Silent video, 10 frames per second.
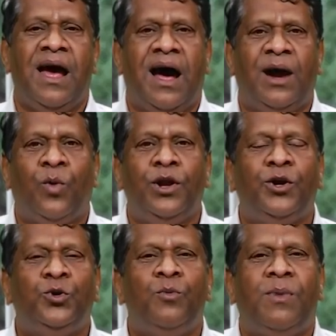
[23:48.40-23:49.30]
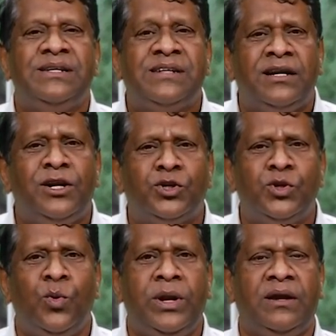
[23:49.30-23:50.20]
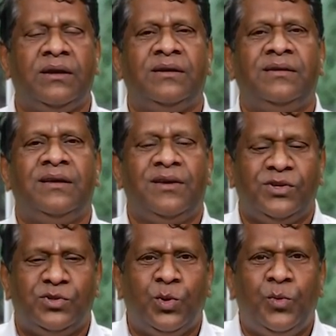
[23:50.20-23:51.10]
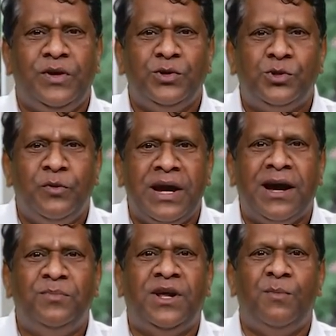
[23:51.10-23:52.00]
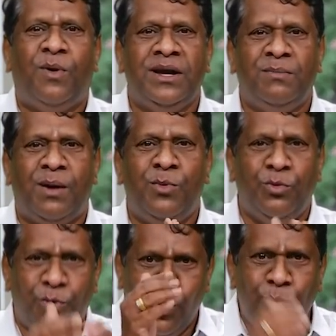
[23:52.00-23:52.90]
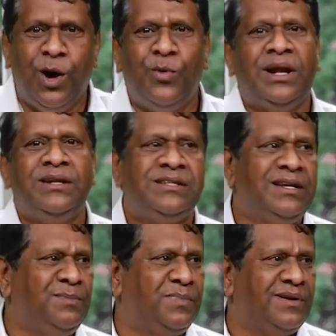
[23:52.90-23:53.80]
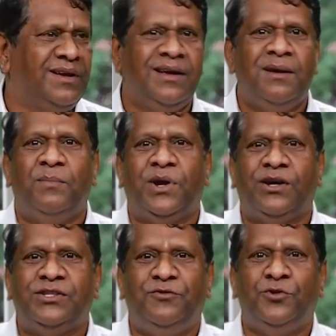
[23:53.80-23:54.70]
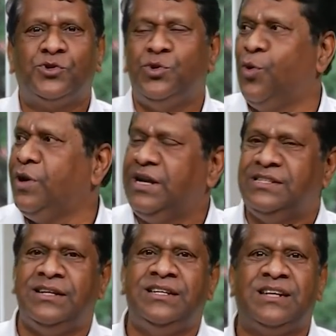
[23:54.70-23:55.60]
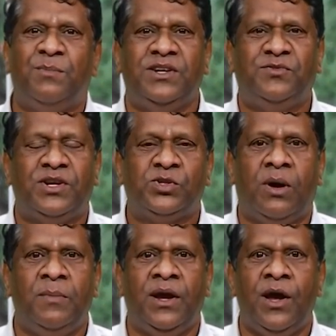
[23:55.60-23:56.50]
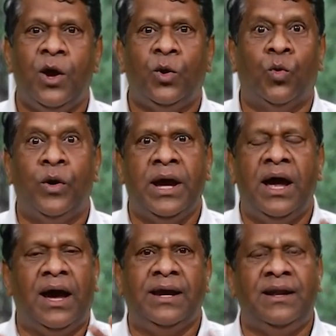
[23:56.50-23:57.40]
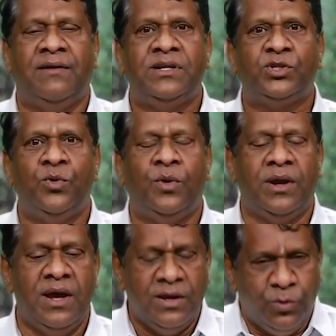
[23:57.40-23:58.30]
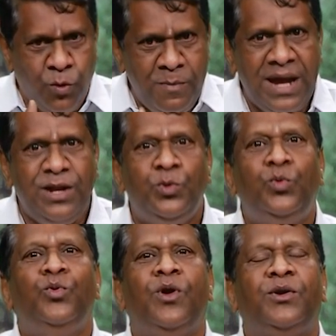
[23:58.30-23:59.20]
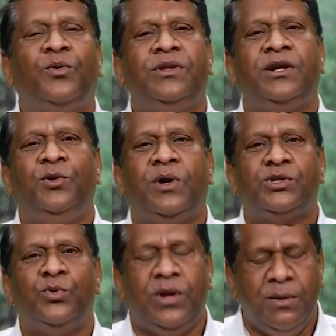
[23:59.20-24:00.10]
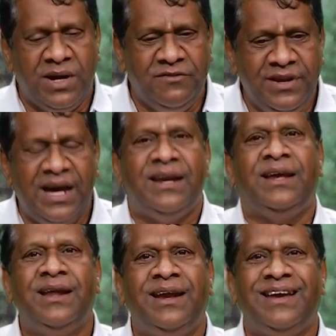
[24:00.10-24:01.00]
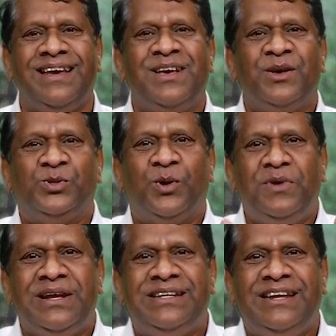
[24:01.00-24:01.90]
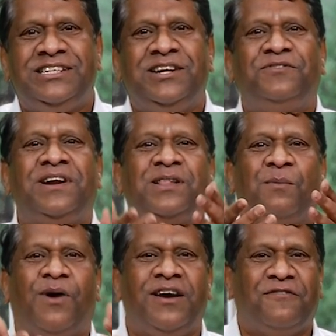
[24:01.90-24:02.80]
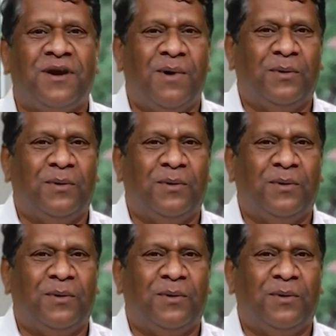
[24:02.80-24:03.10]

And 1 or 2 boys started snoring. So we used to wake up that boy, Babu, go down and sleep. Because if you snore, it is a disturbance for Swami. No, I never snore. No, man, you do not know that you are snoring, but we are hearing. So we shifted the boy from